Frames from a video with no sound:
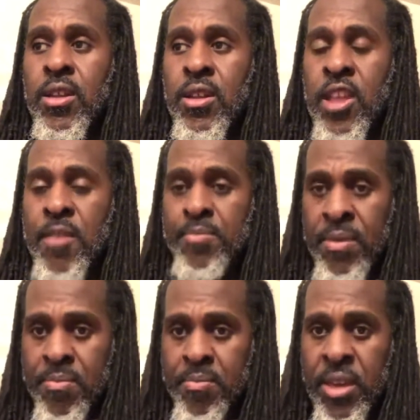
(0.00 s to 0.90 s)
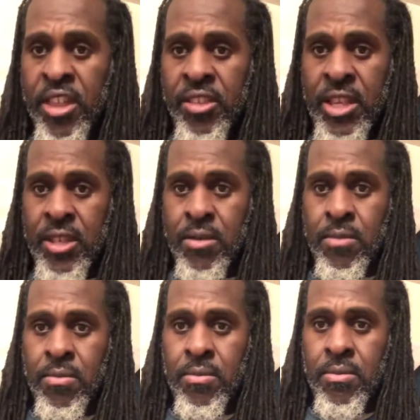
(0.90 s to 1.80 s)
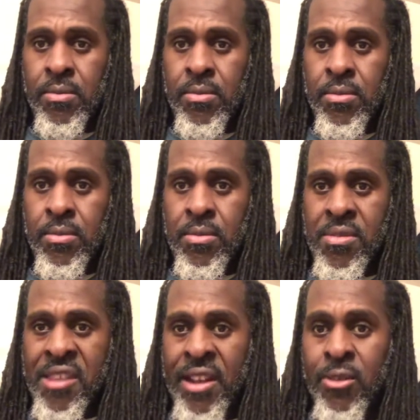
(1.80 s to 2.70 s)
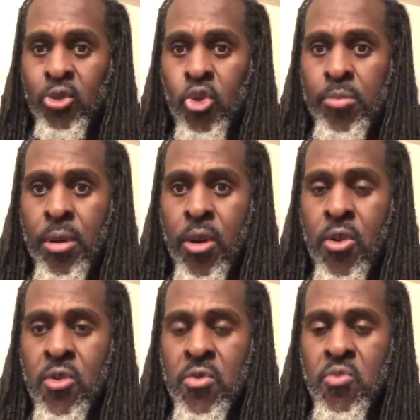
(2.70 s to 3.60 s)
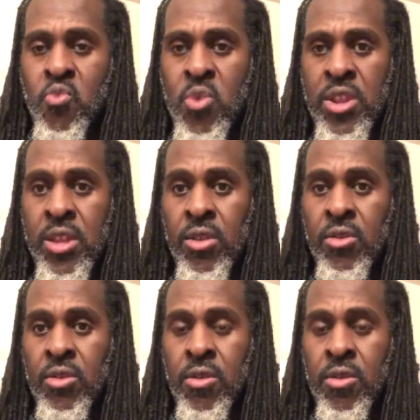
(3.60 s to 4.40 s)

it's been speculated that the Super Bowl winning